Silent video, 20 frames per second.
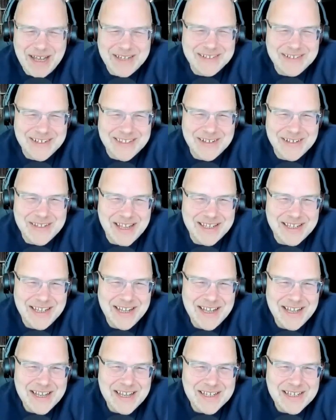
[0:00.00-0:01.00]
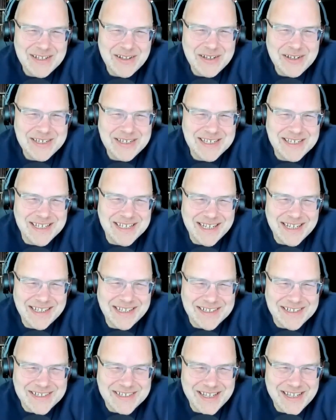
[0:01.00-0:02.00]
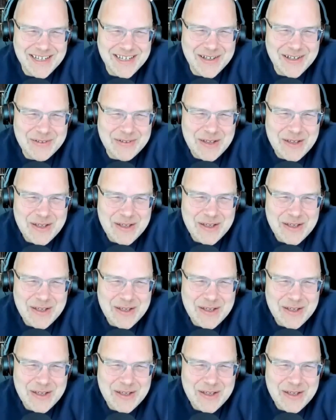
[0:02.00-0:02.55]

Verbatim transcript: don't know that I, as long as it's in English, the, uh,